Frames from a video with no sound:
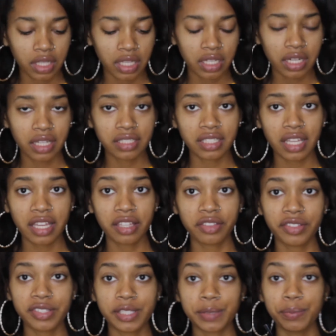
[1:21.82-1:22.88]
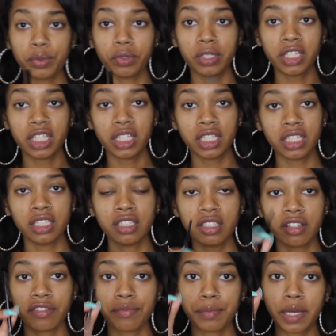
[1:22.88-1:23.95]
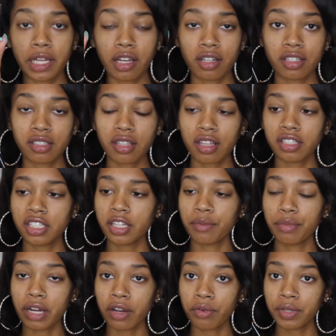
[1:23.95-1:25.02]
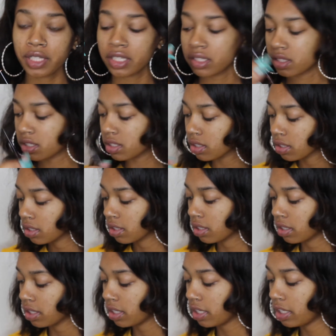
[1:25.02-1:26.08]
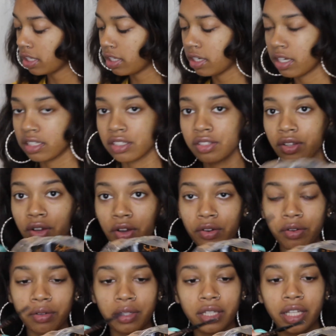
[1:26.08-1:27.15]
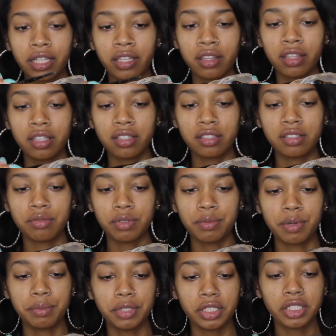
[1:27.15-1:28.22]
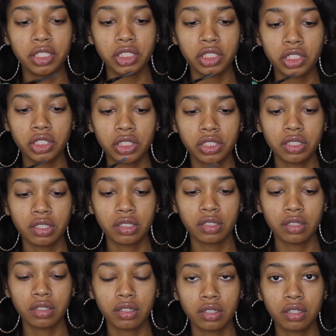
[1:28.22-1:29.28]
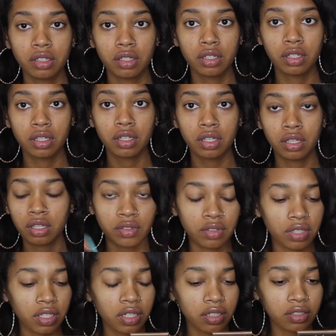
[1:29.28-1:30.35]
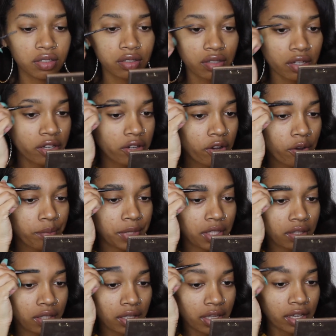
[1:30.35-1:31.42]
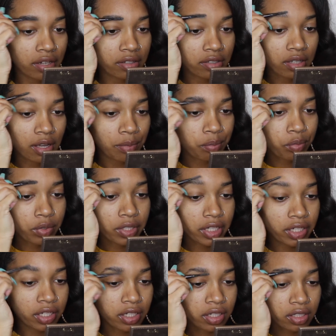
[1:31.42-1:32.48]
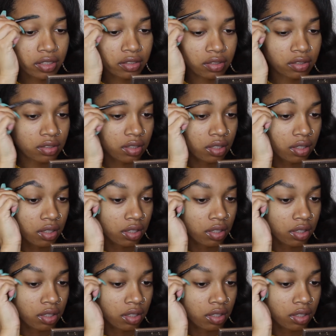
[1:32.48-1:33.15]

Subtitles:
Then I take the spoolie end of my Anastasia Brow Wiz and I just go like this with my brush. So then I just start combing the hairs upwards.